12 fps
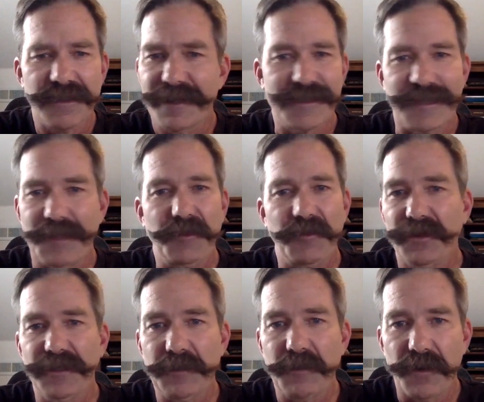not
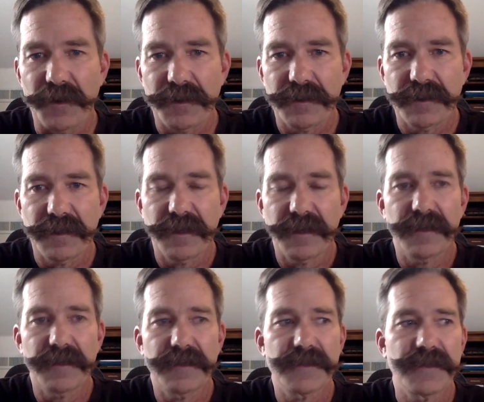acceptable anymore.
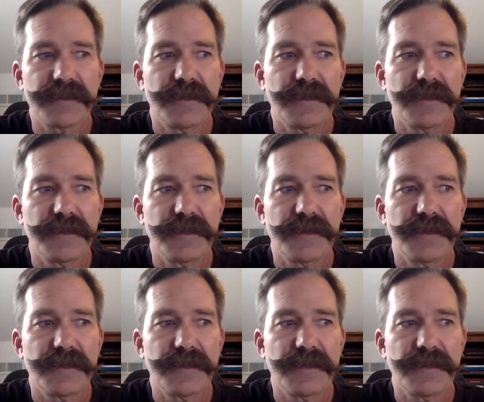And